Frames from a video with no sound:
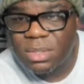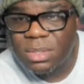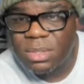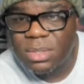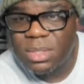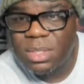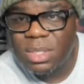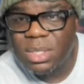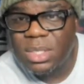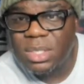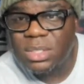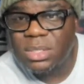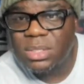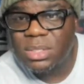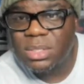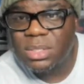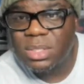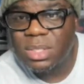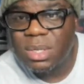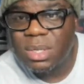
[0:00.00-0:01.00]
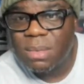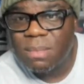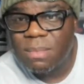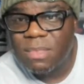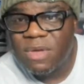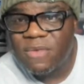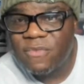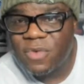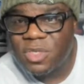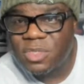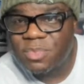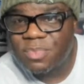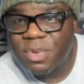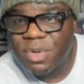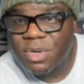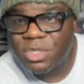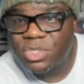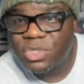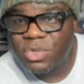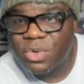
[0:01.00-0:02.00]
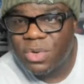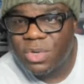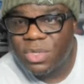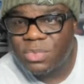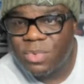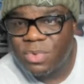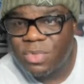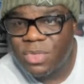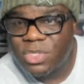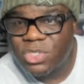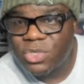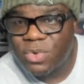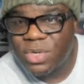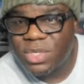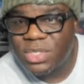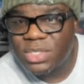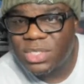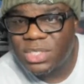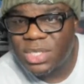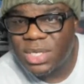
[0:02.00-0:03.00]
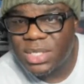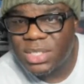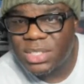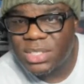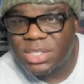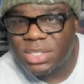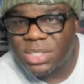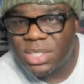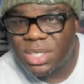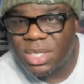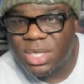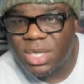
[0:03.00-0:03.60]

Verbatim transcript: Look at My first pair of Jordans were the Jordan six